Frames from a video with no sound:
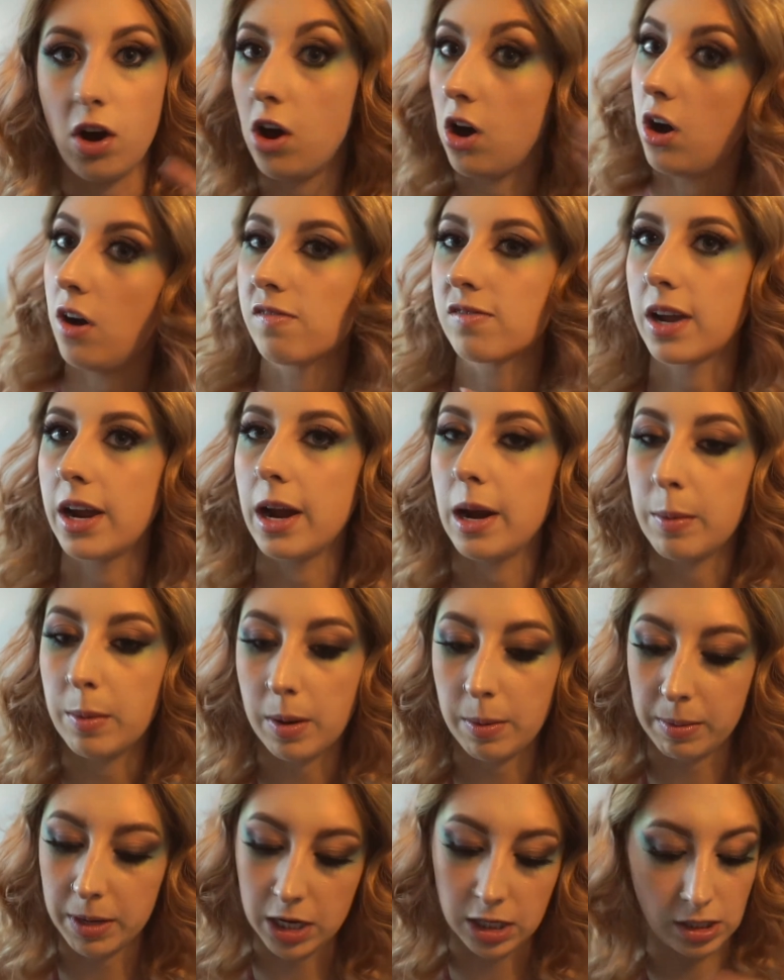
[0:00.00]
off
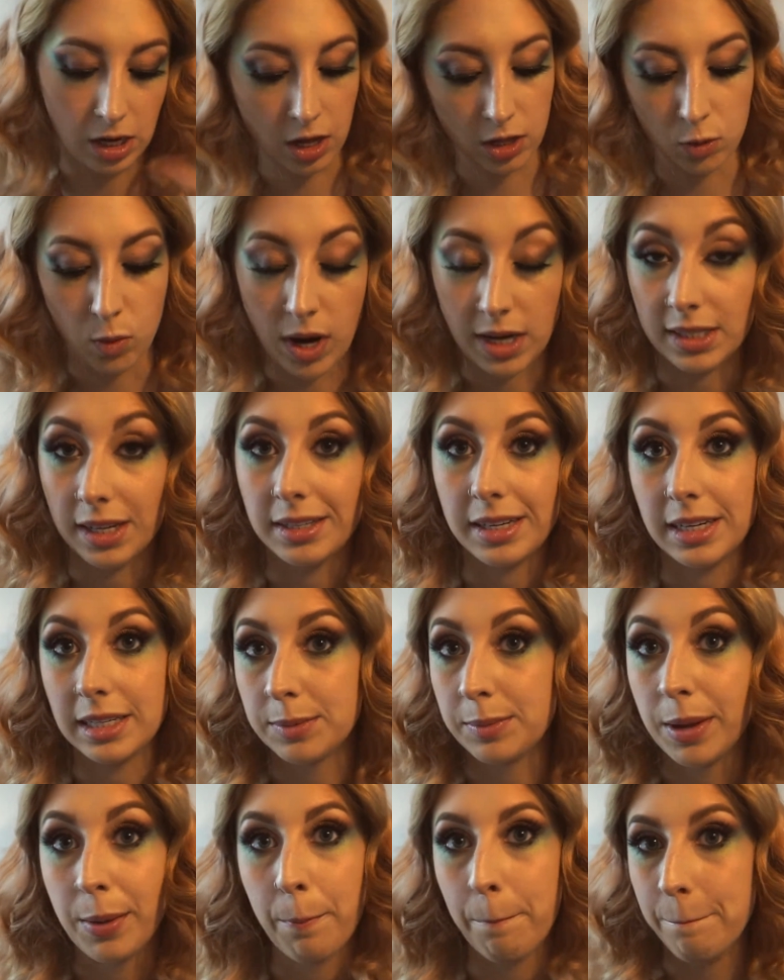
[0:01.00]
camera because otherwise that
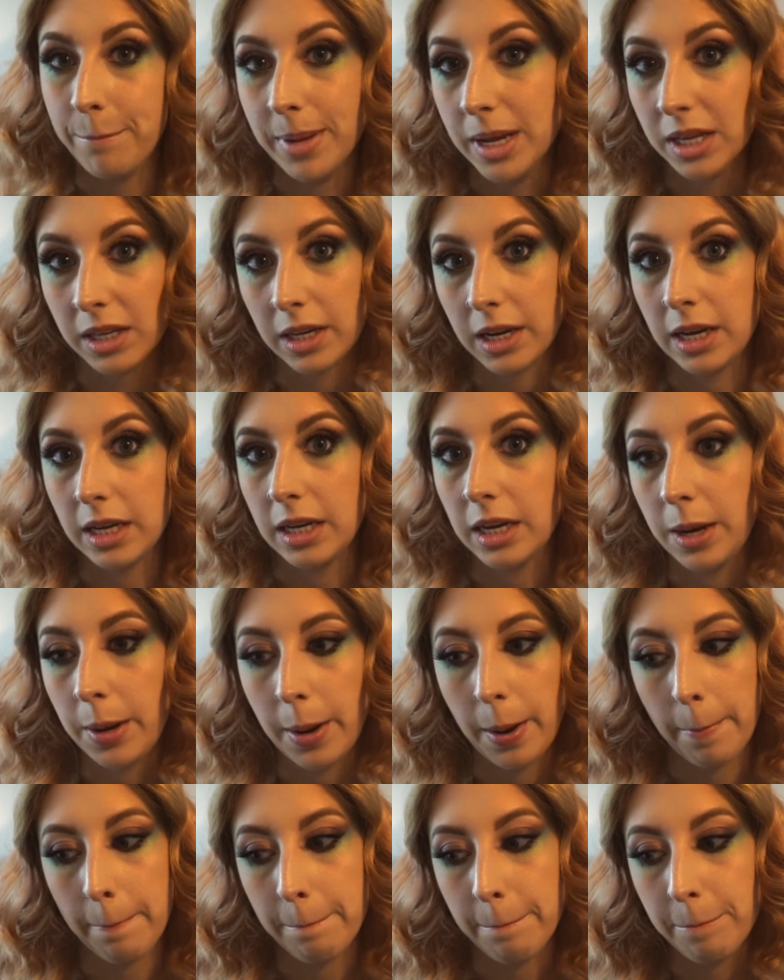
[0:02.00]
takes me a
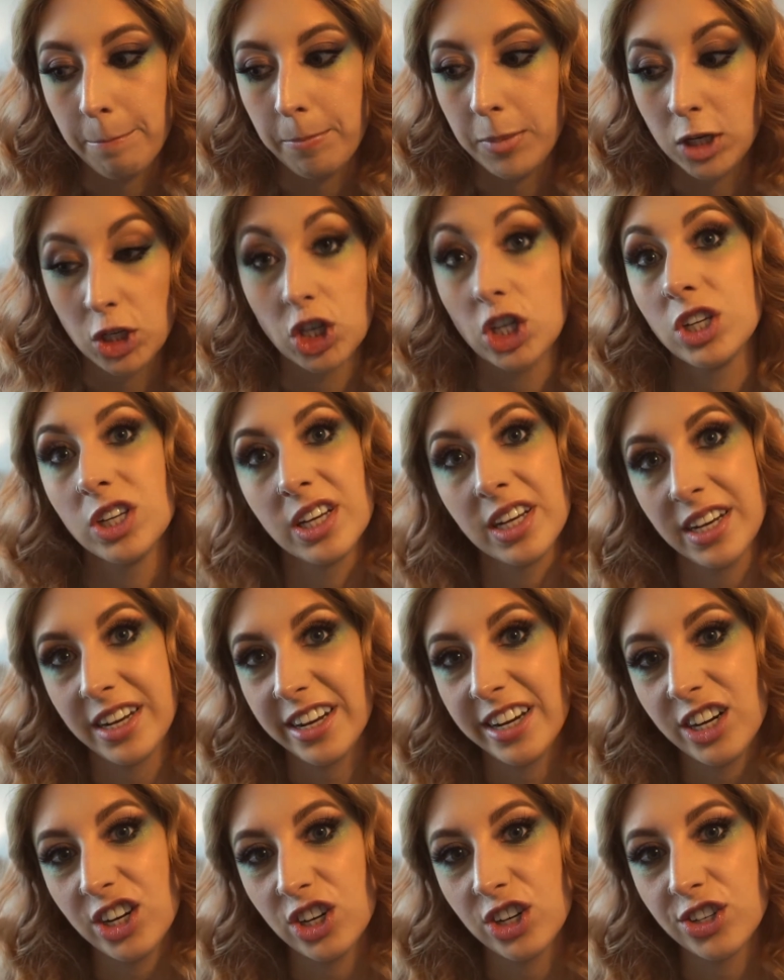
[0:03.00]
bajillion
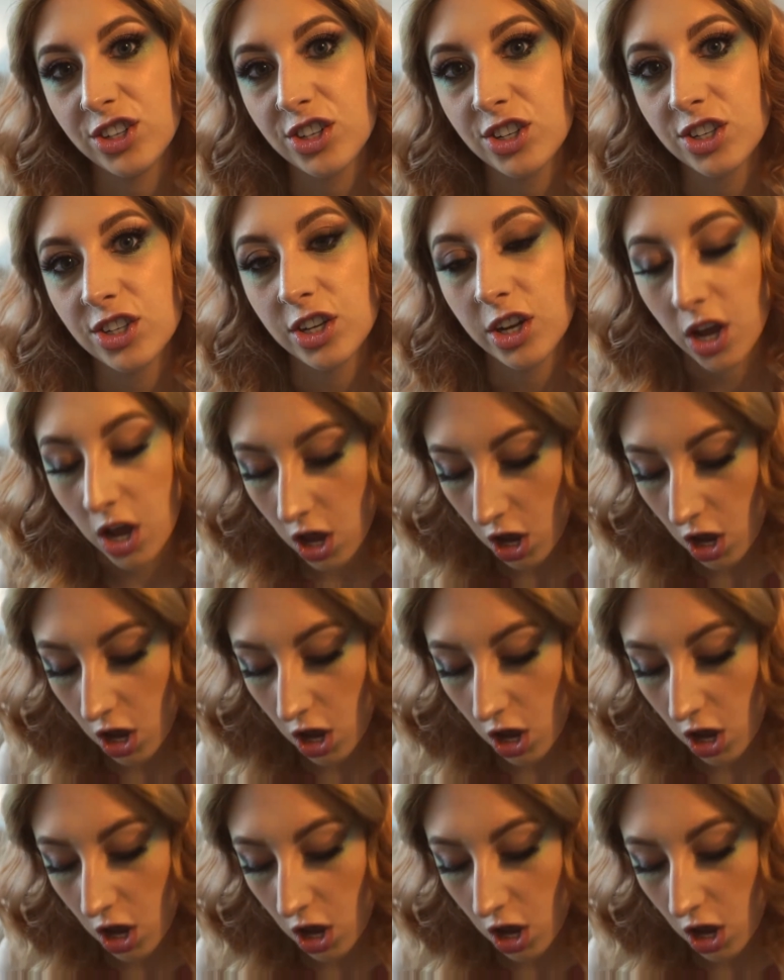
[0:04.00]
years.